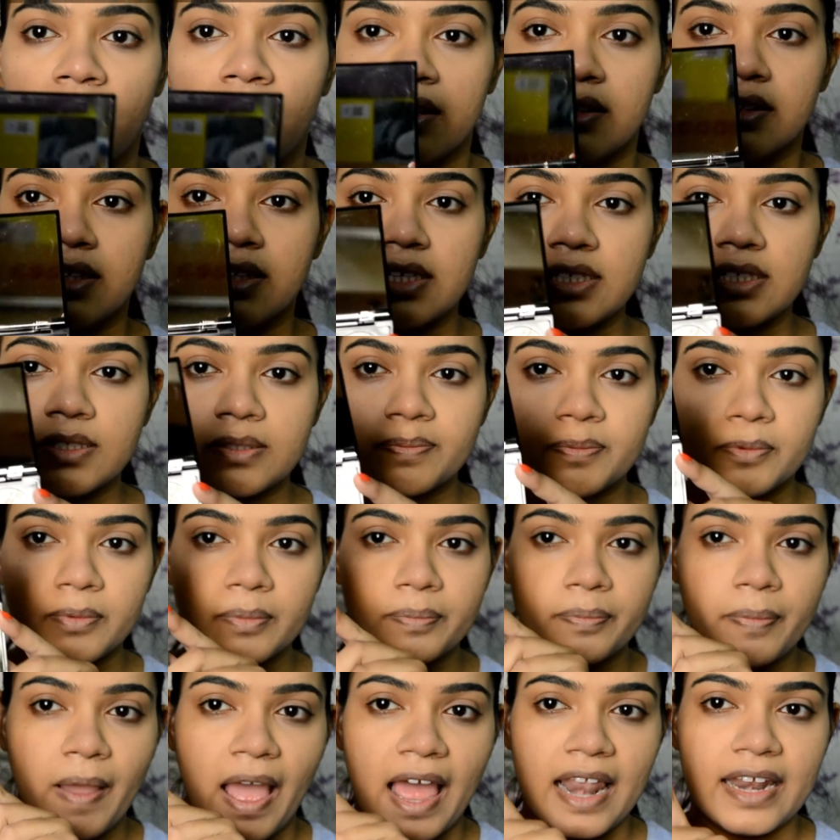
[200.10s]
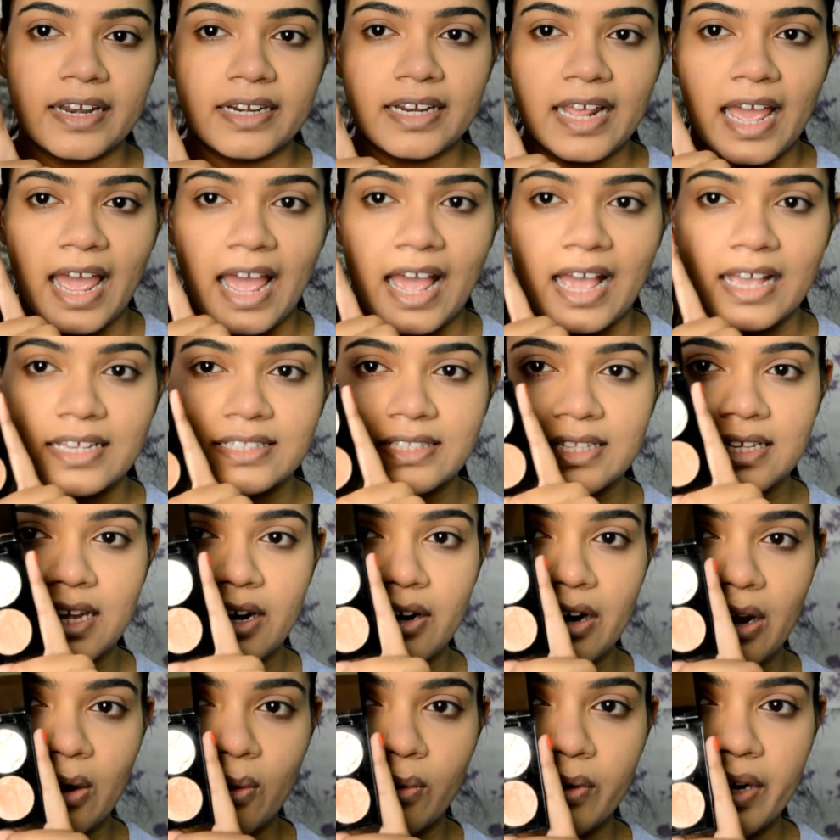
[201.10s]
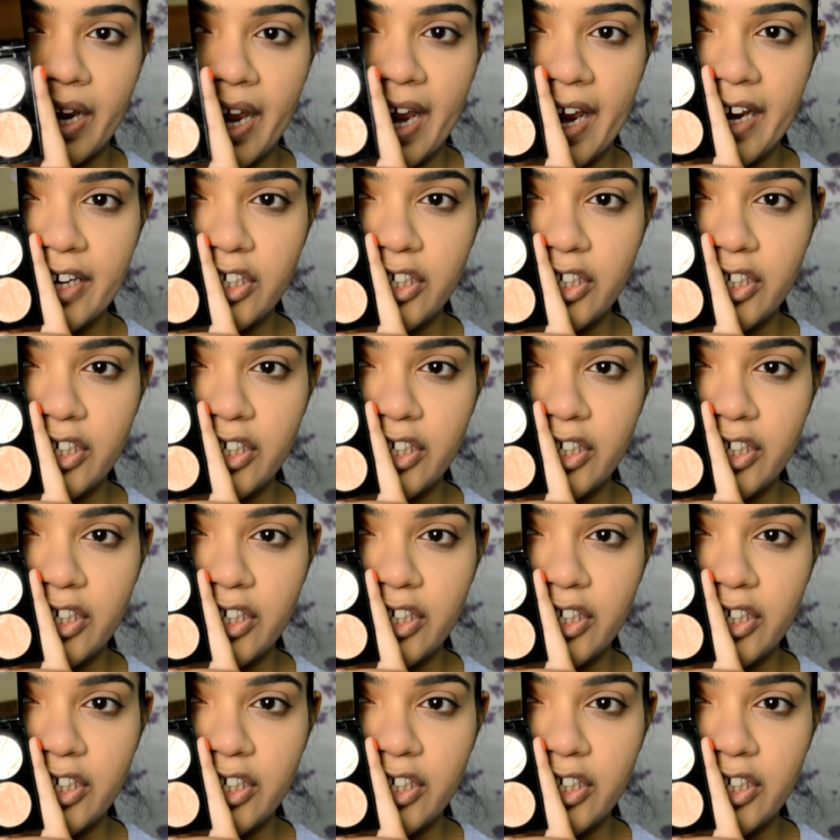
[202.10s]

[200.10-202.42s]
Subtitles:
This palette has around 8